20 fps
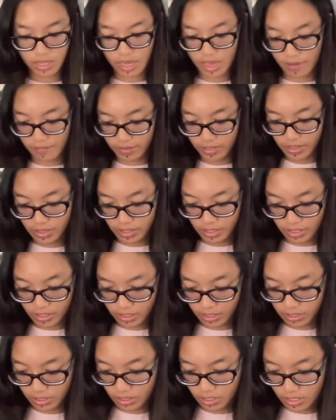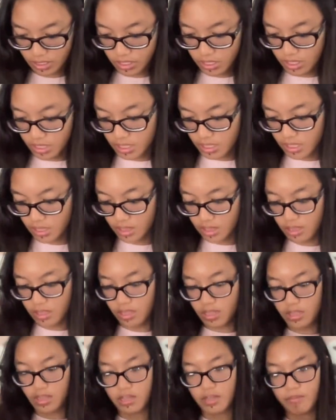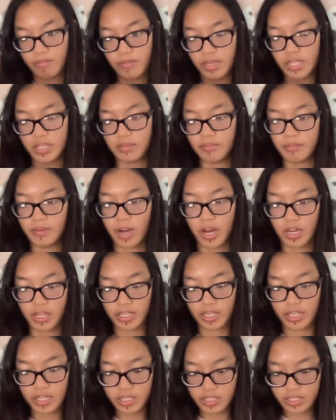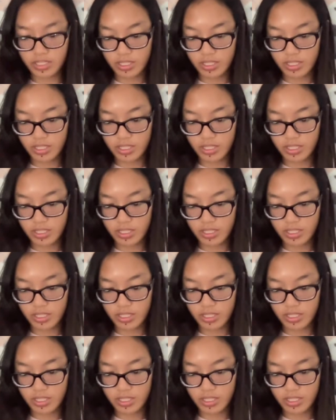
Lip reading: everything in the main pocket.